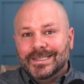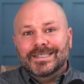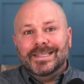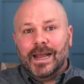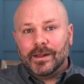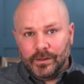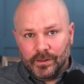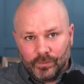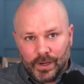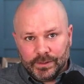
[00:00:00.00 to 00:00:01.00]
is
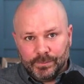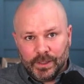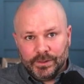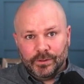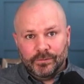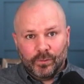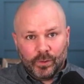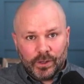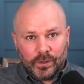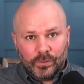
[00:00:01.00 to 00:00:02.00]
exactly the right sponsor
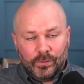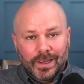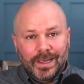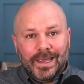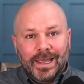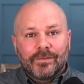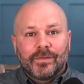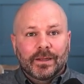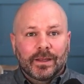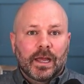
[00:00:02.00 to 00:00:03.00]
for you
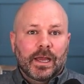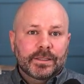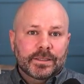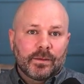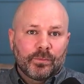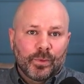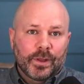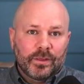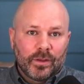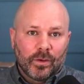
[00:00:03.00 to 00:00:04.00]
if it lines up
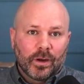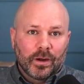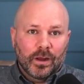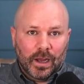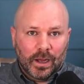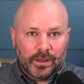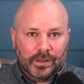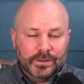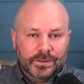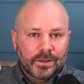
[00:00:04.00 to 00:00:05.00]
with your
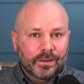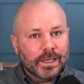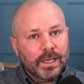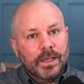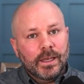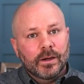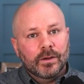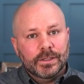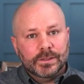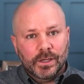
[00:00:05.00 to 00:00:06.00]
audience. The key
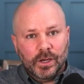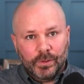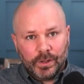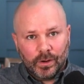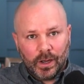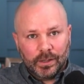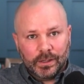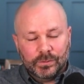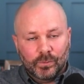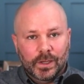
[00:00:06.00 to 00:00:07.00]
here is to know what your
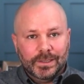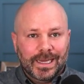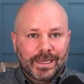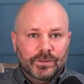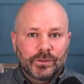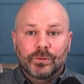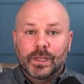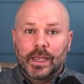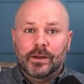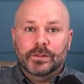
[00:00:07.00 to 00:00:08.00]
audience wants and
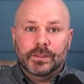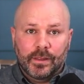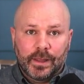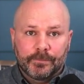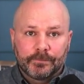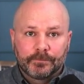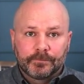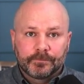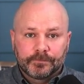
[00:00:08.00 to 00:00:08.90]
to cater to them.